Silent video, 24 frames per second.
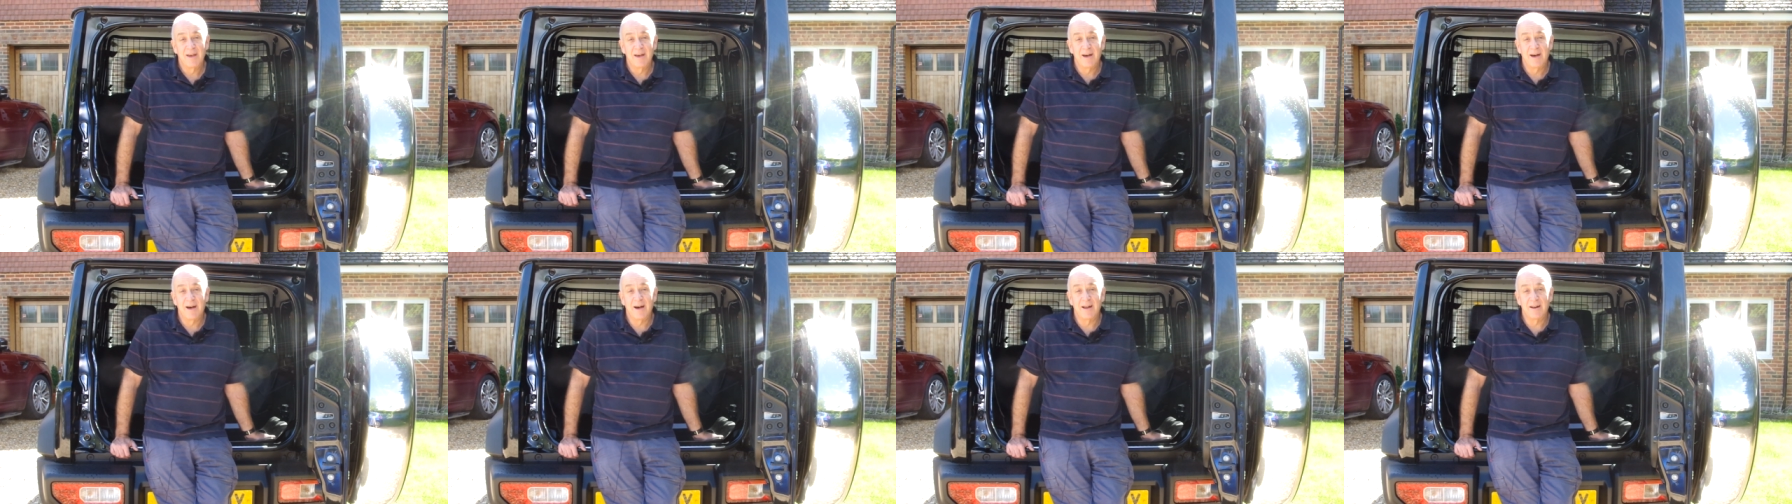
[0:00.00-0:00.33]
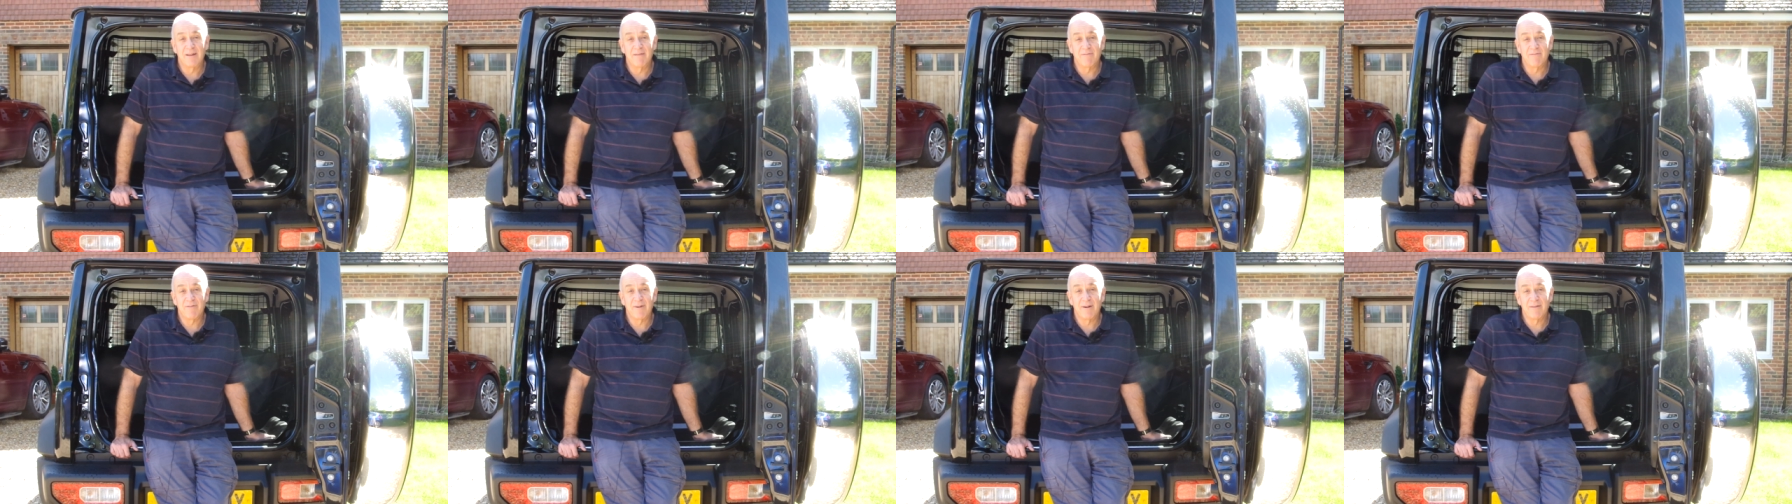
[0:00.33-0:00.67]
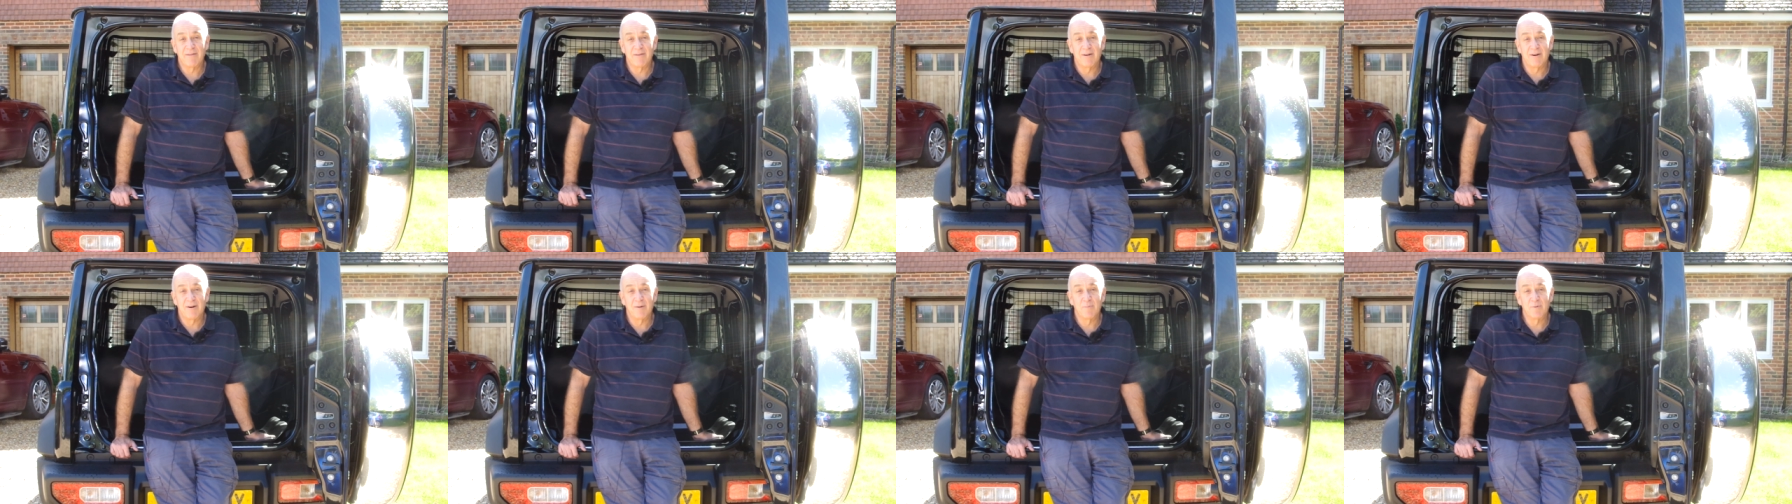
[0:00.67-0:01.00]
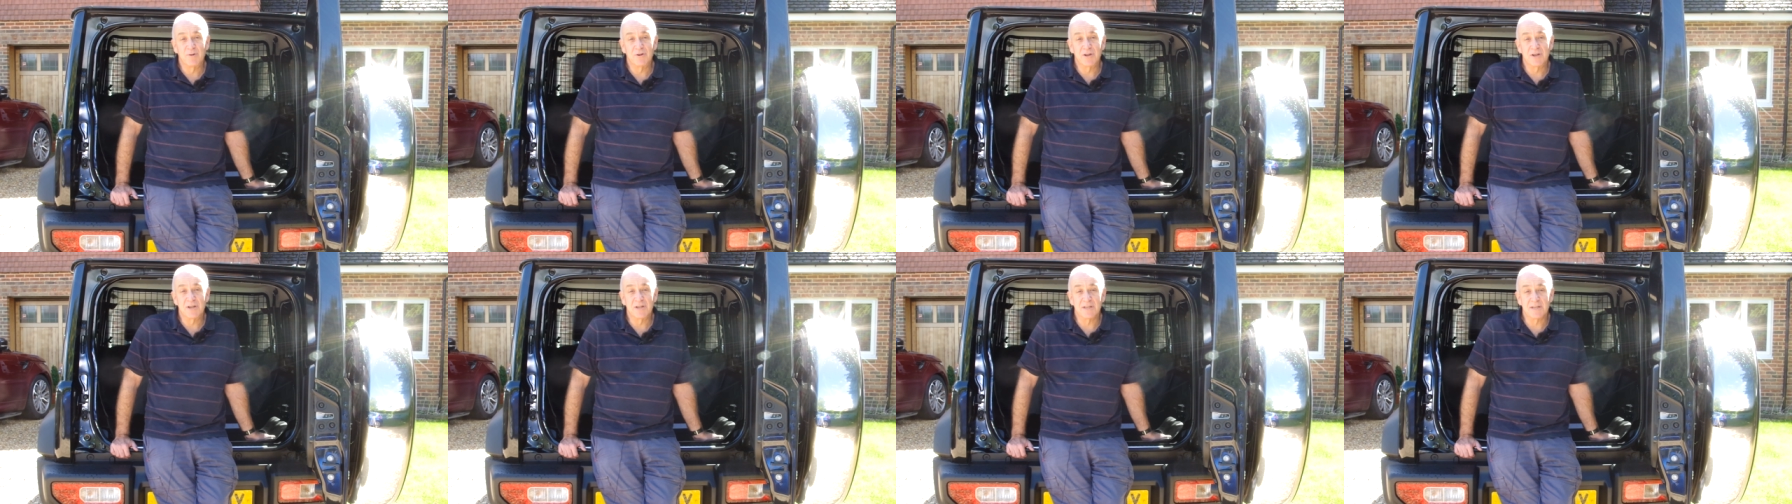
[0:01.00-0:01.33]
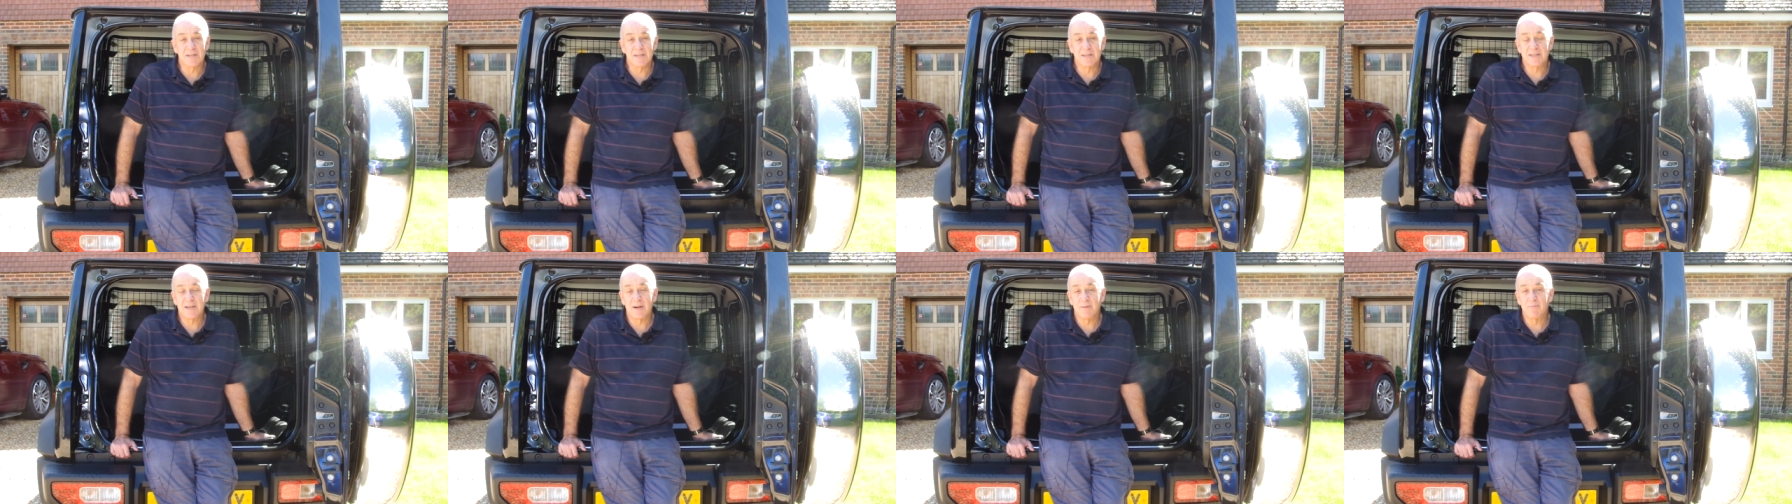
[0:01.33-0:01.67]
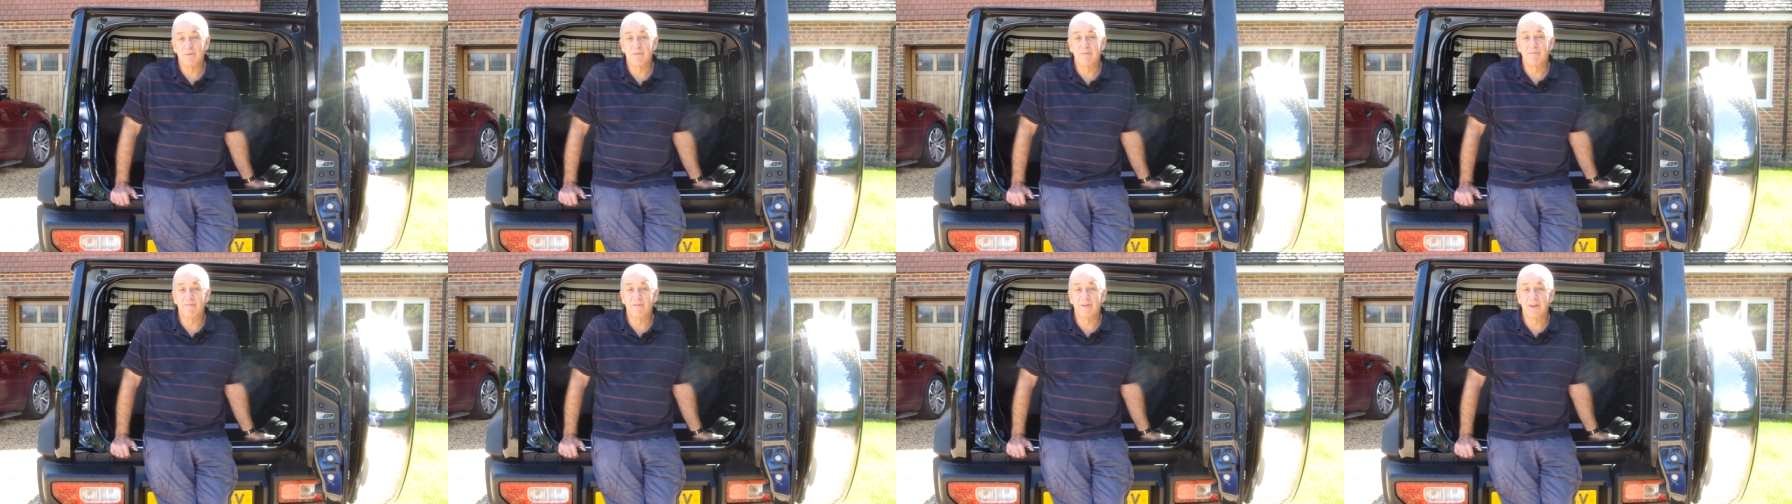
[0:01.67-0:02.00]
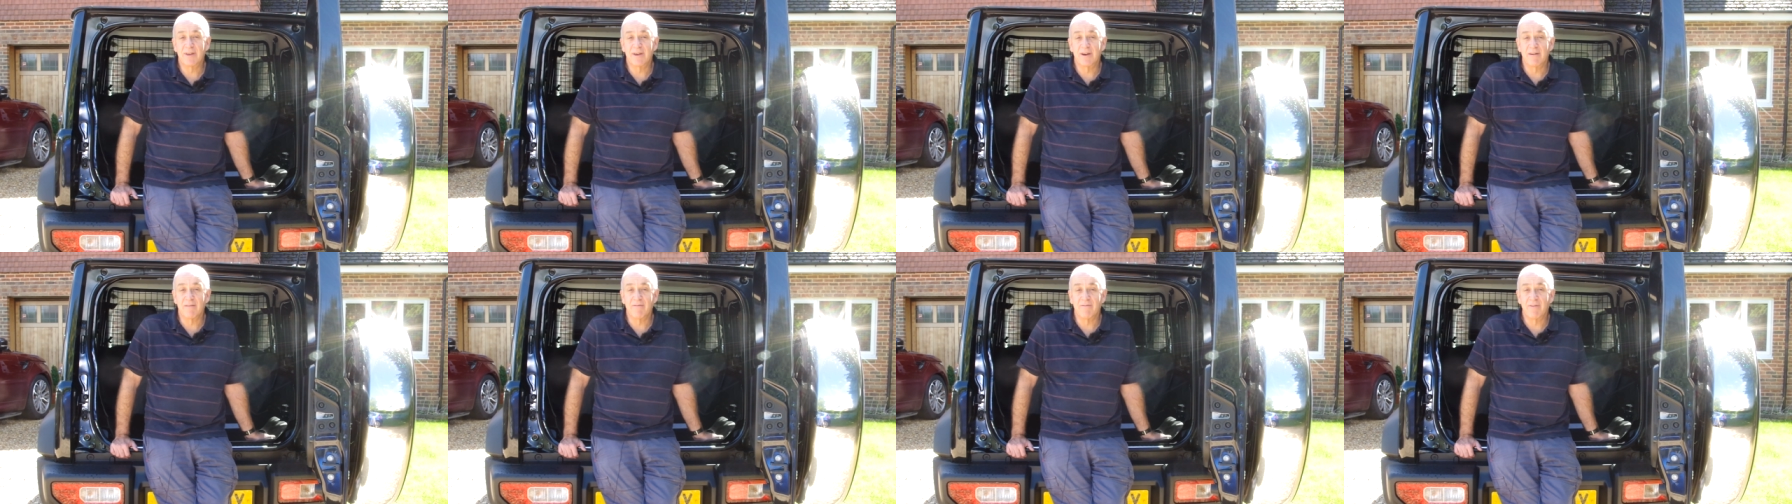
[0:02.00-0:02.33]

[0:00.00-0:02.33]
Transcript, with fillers: and in fact, I'll produce a separate video